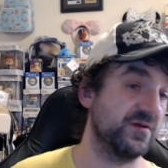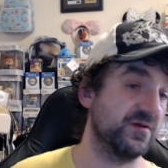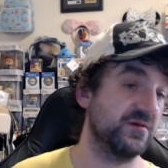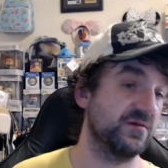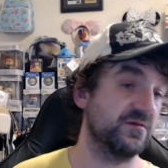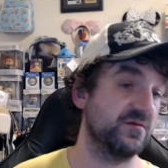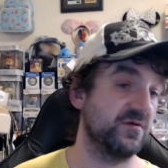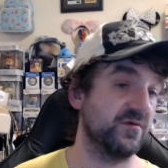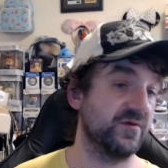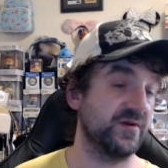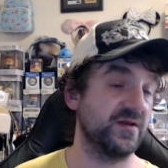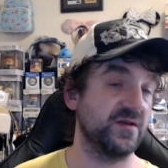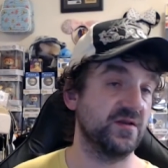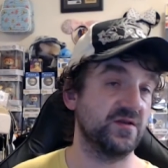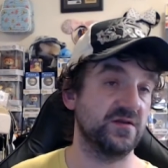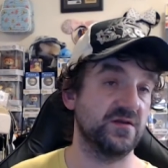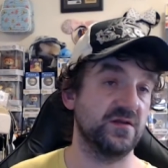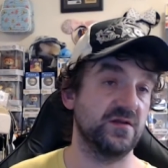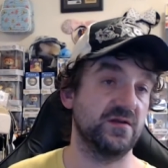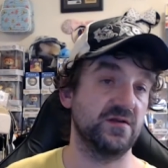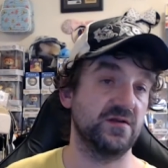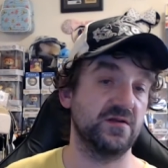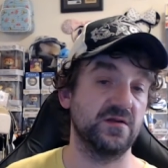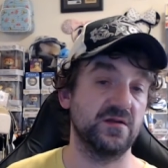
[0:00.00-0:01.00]
no
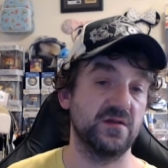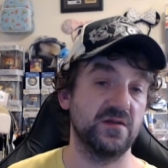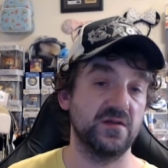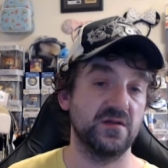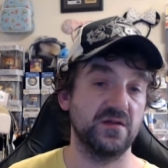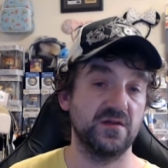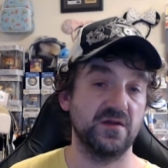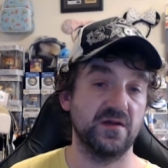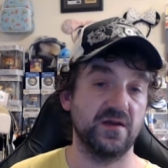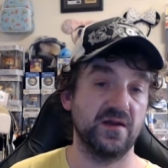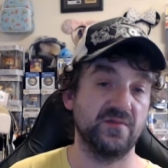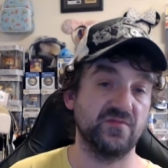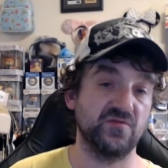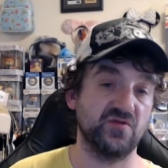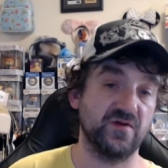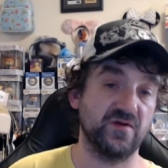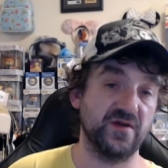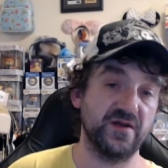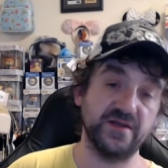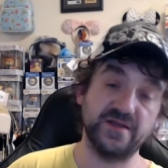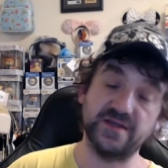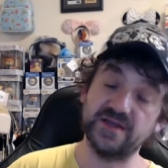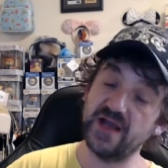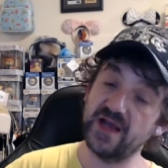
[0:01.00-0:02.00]
anything. I'm
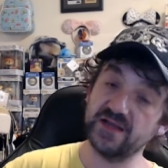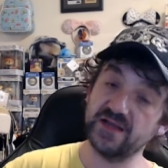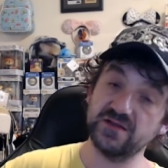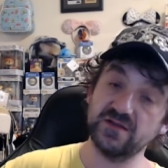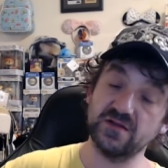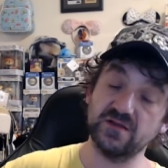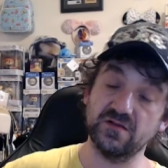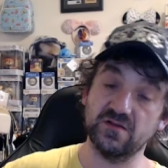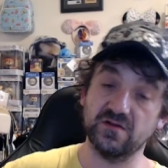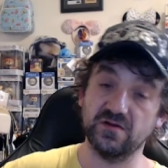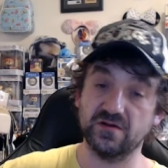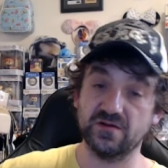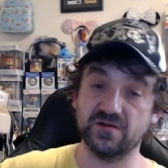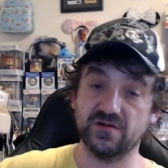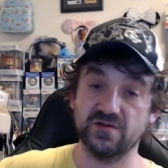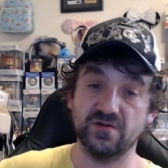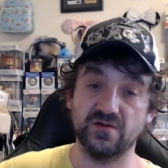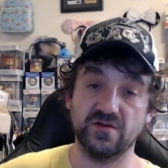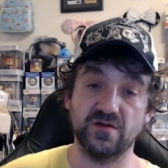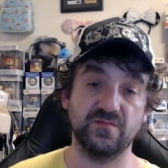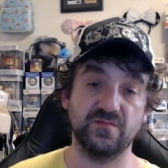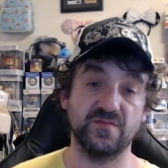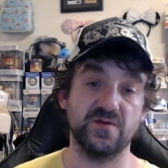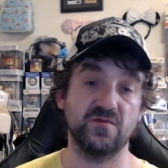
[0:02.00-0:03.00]
trying not to look so
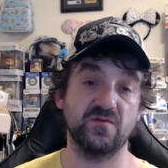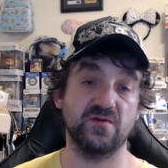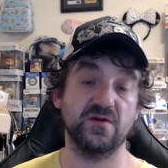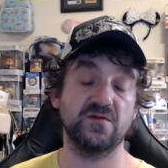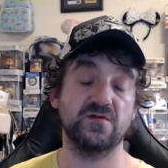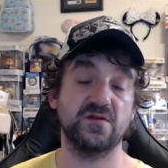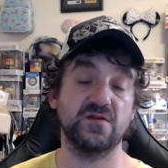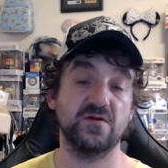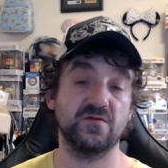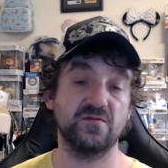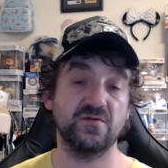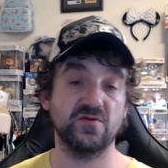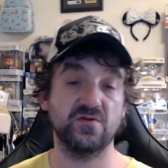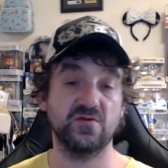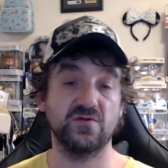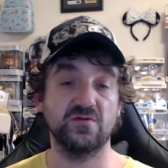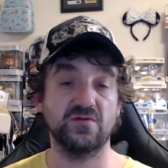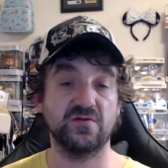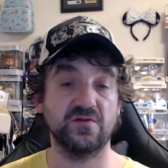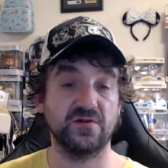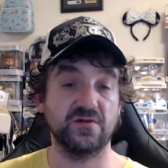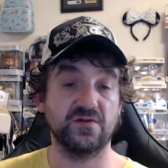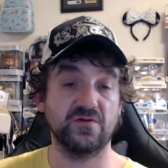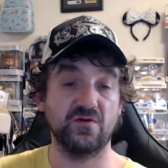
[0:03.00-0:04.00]
you can be right there with you.
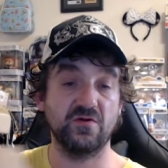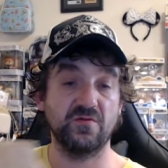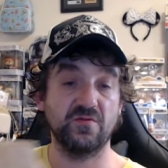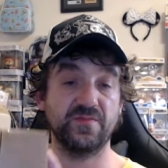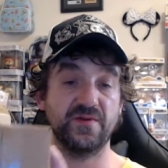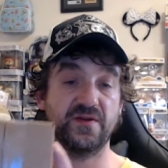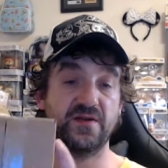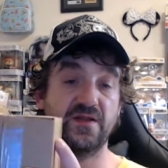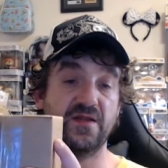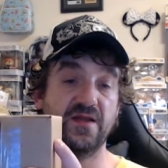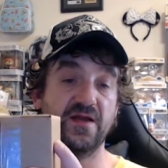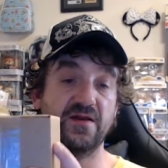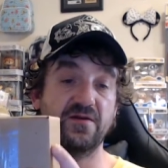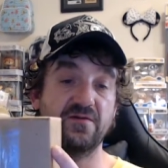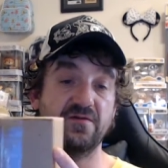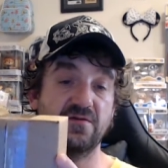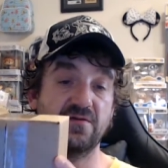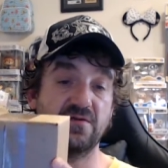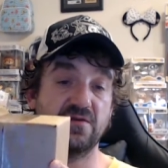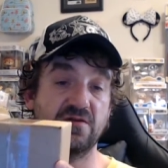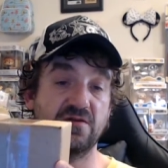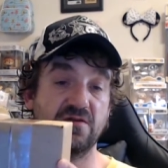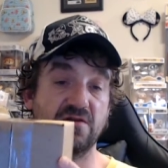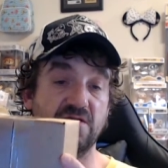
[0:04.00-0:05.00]
Let's open together and
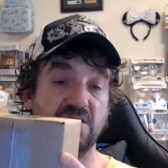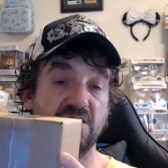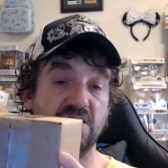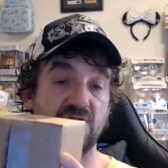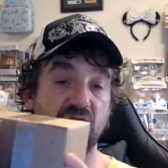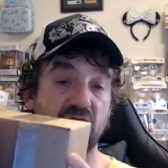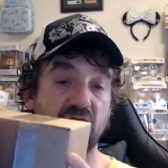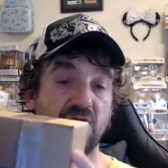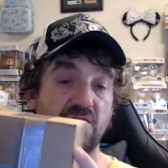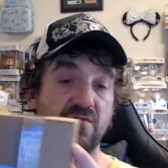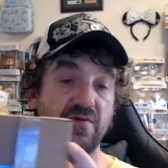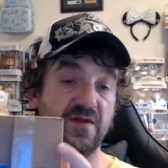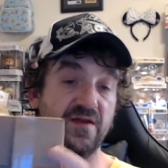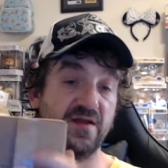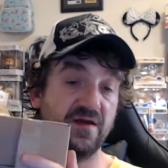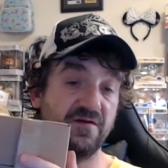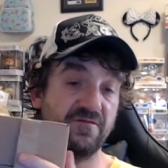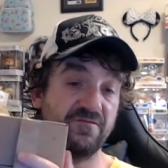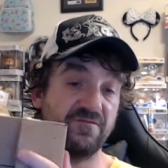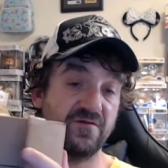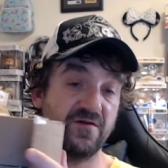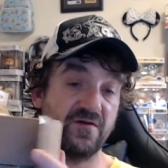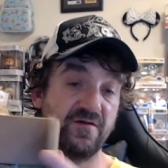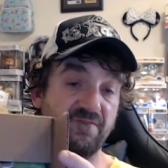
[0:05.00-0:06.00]
see what we
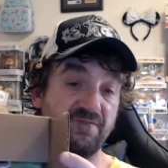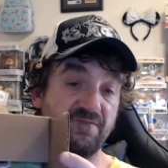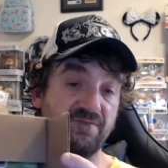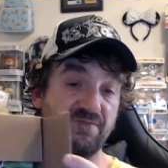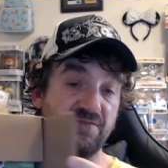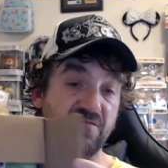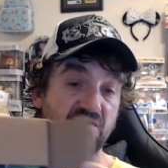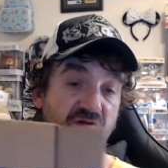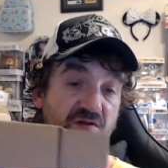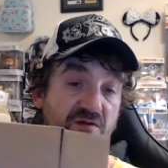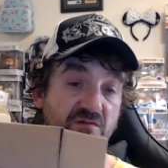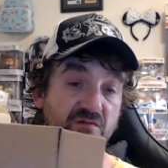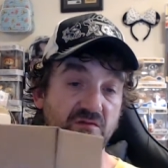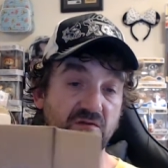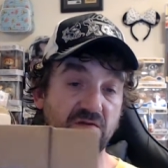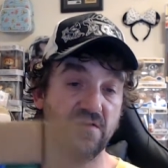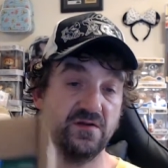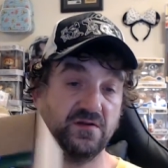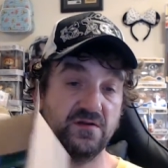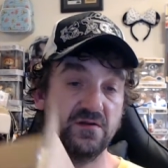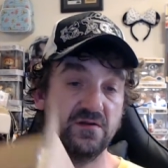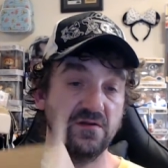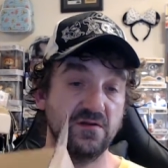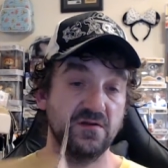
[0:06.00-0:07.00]
got for the first
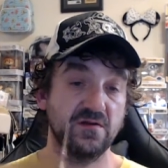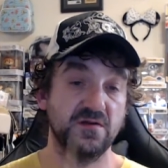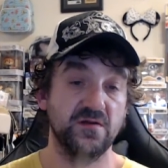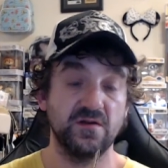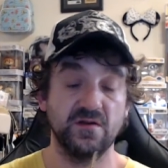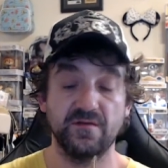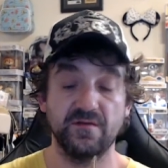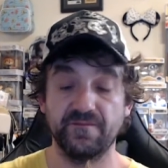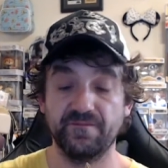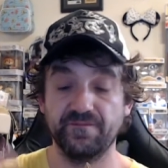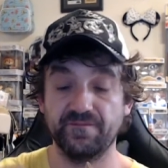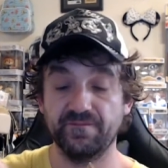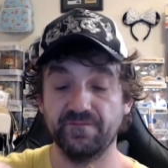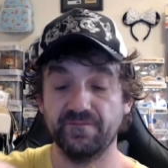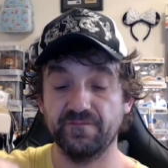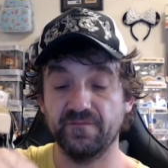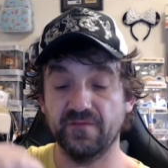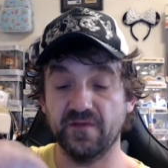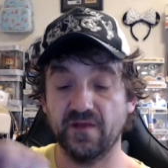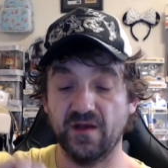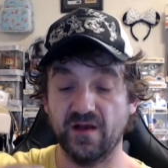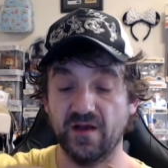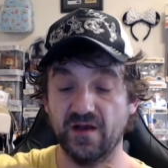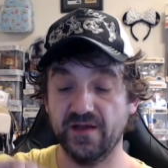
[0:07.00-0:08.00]
one.
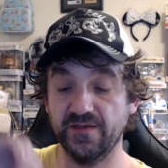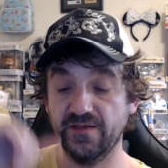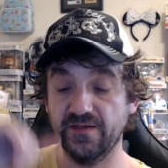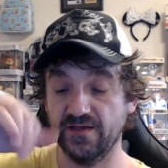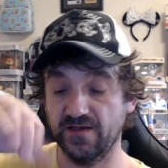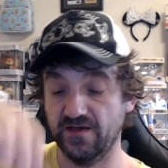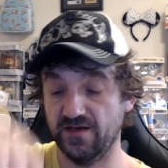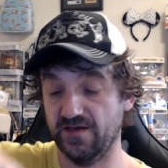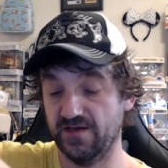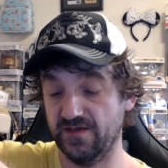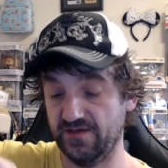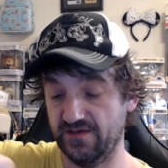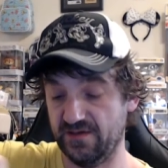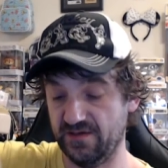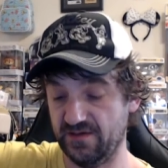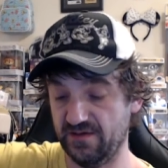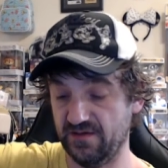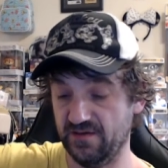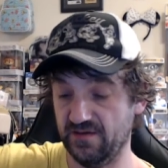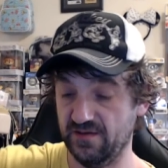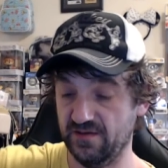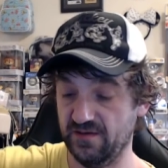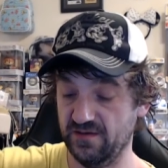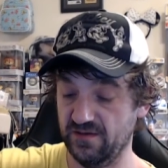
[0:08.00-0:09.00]
I got
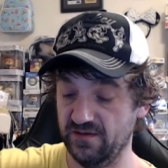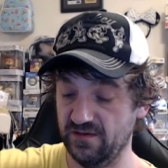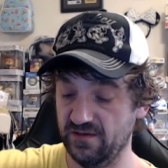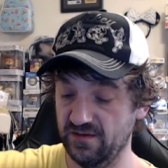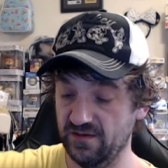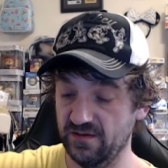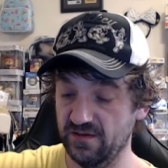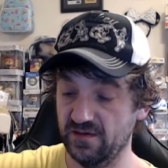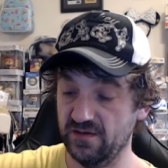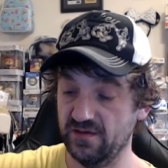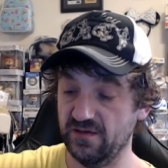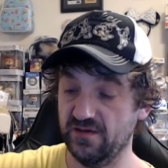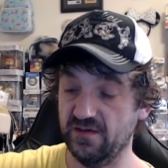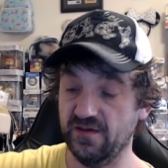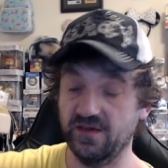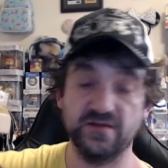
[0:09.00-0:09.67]
a